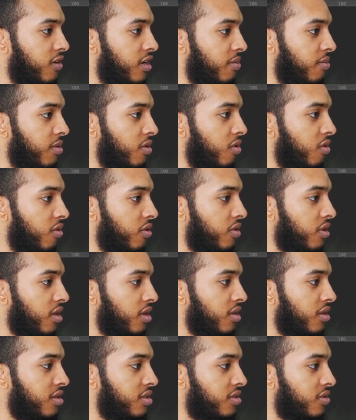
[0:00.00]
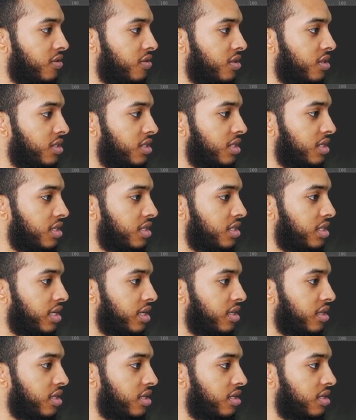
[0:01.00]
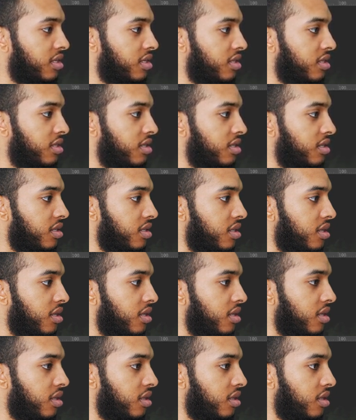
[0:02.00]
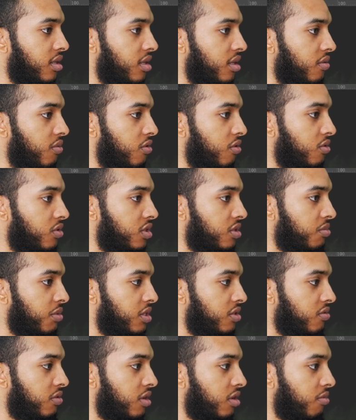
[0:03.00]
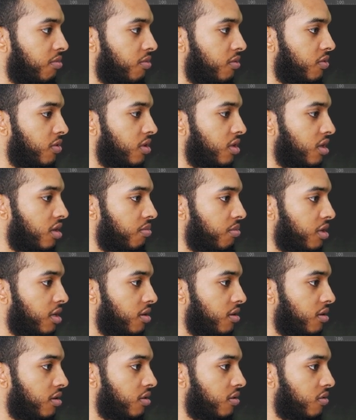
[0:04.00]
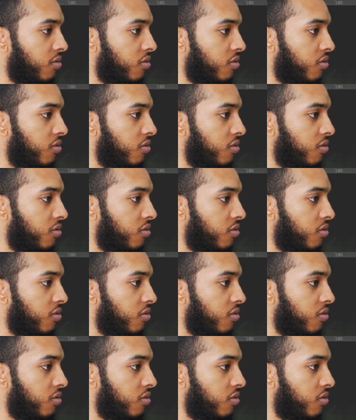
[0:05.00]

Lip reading: flip the whole thing so it's like this, and then we'll just mess around with it a bit.